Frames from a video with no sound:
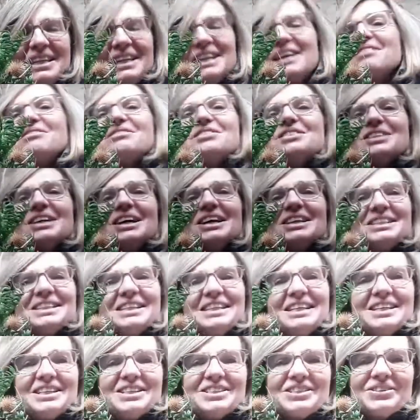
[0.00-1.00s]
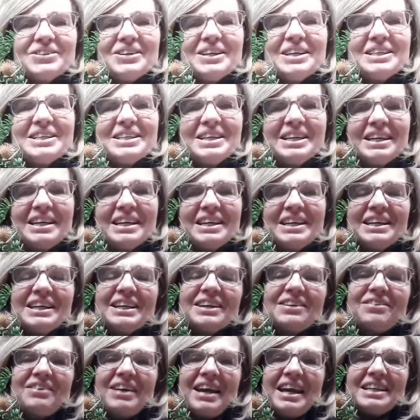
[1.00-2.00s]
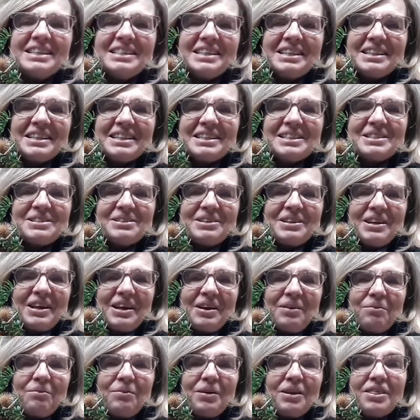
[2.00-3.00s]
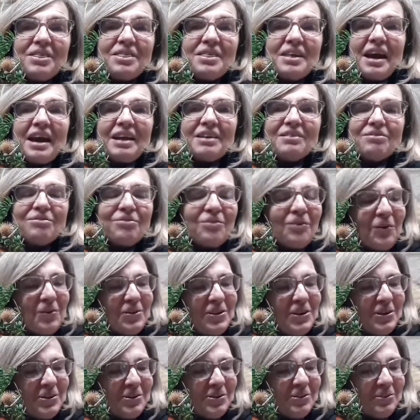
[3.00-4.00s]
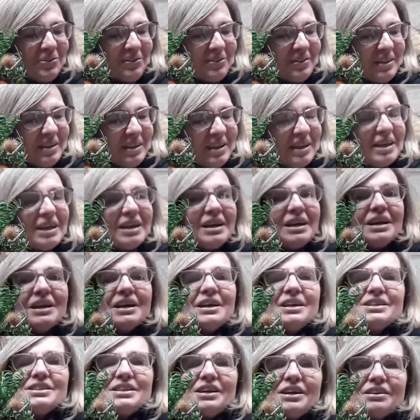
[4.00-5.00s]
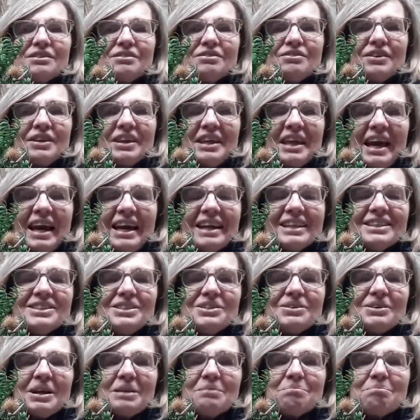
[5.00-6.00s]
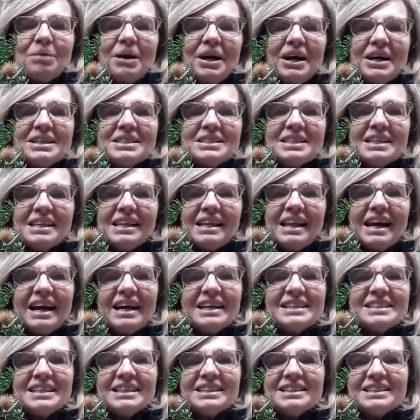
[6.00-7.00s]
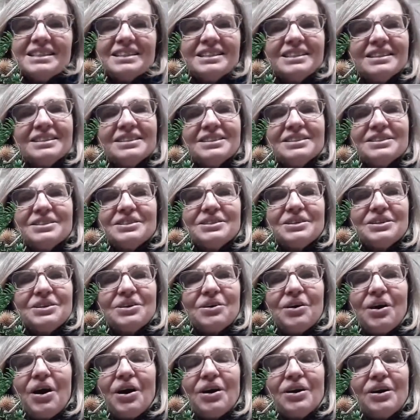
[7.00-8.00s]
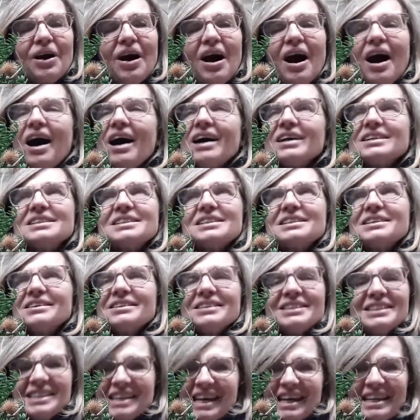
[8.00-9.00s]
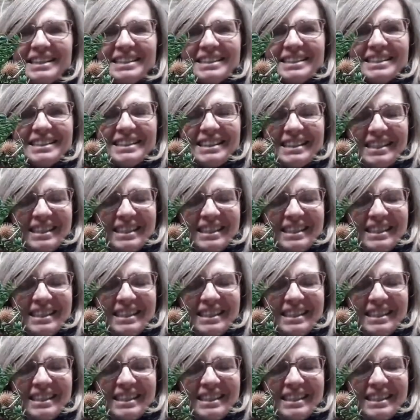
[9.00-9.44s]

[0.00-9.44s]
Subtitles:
and I've certainly enjoyed creating this with and for you. Don't forget, you can personalize it to your own heart's content.